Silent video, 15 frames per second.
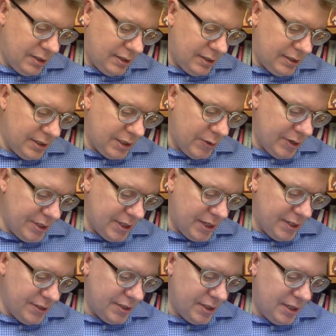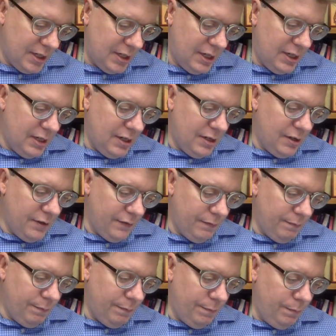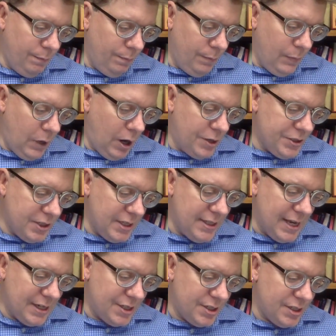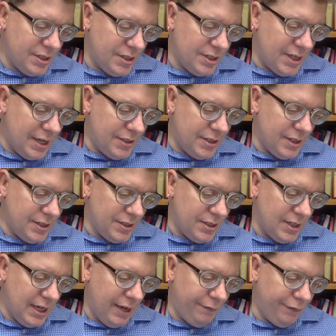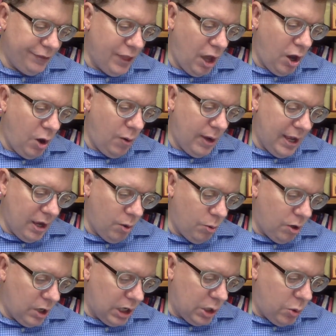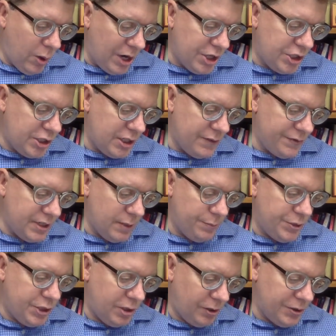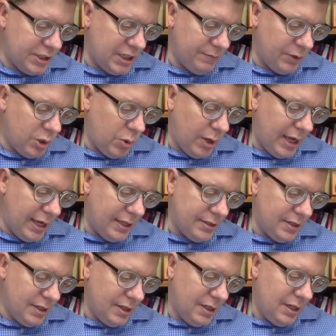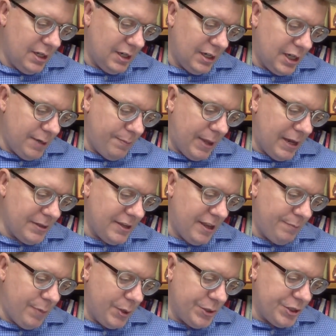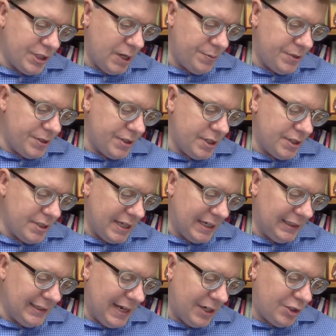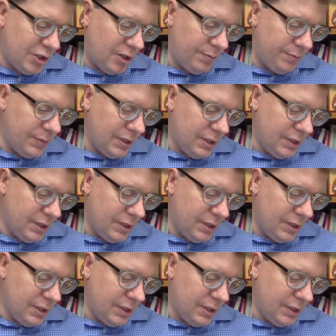And so he says, on to the next sentence, if though it were a question of some tertium quid, compounded of both substances like electrum,